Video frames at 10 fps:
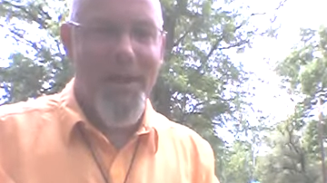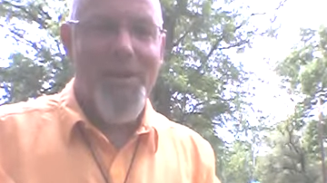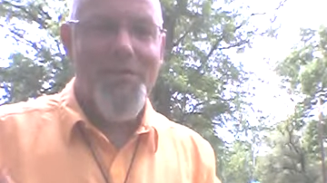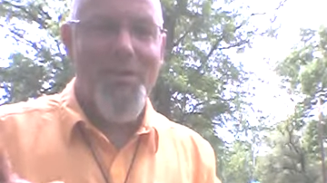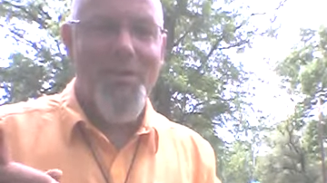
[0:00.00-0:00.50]

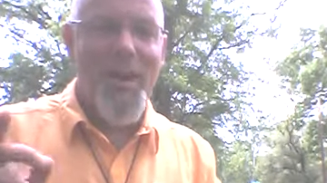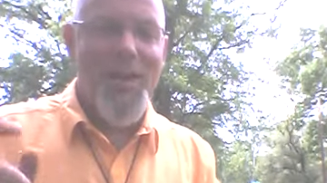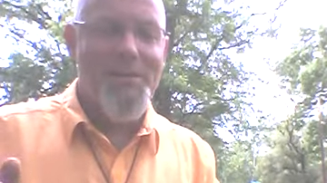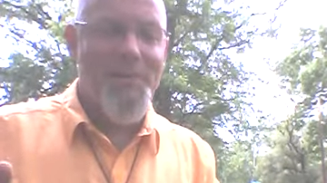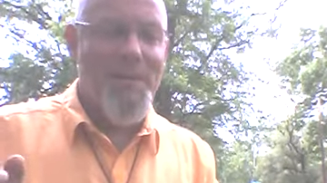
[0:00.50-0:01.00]
And so
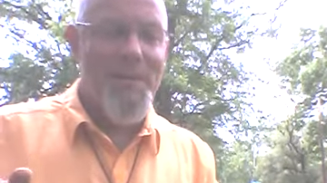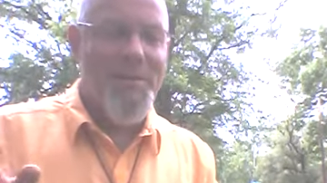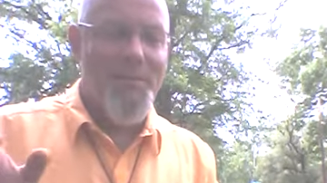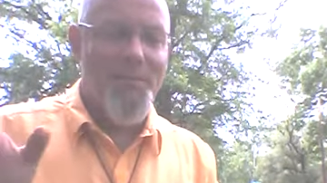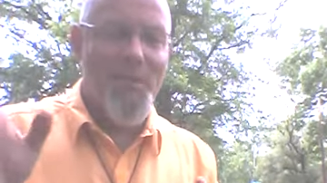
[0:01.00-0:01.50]
they
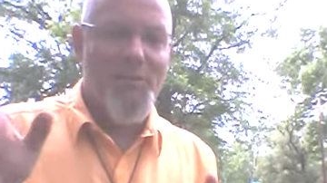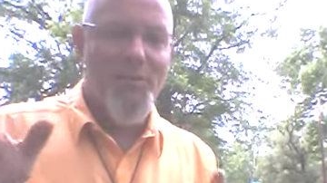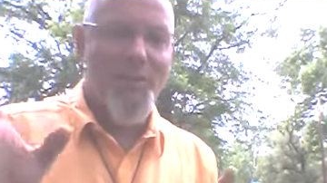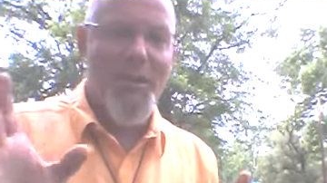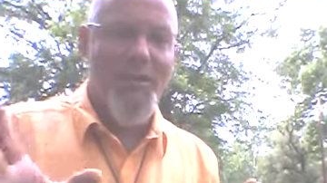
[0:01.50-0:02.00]
spend
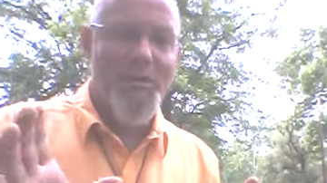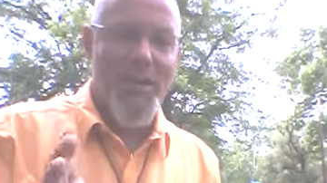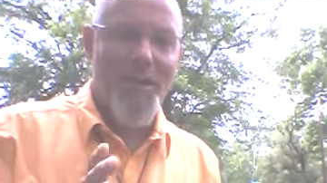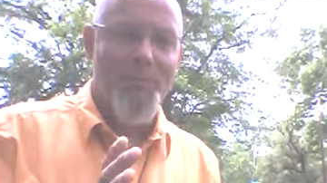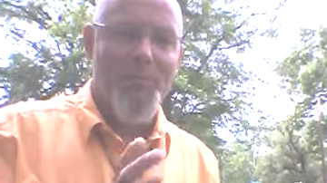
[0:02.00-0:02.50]
most of their
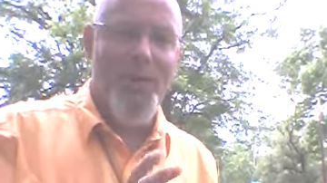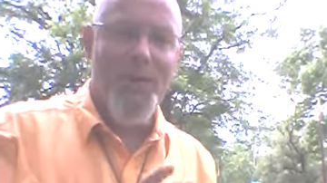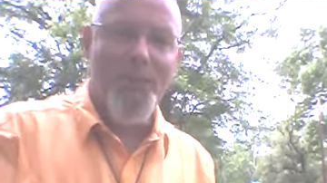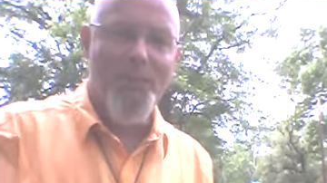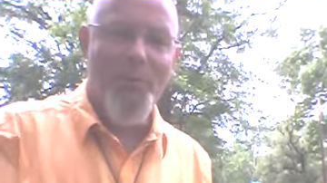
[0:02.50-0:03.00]
time
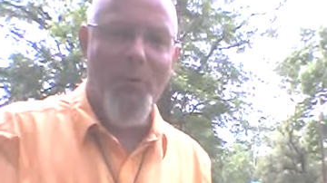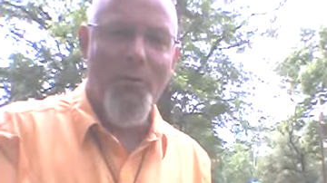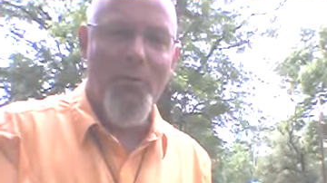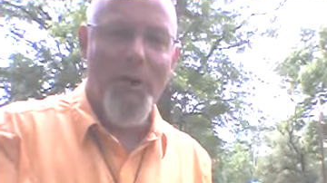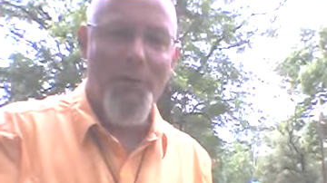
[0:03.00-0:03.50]
trying to
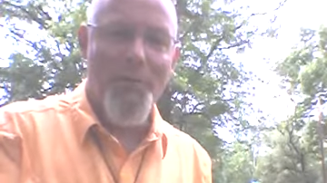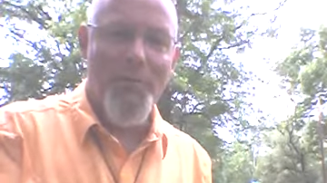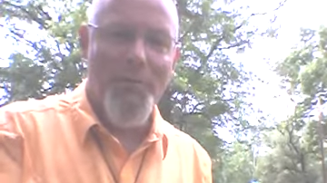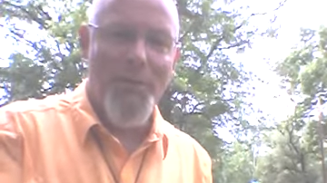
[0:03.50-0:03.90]
program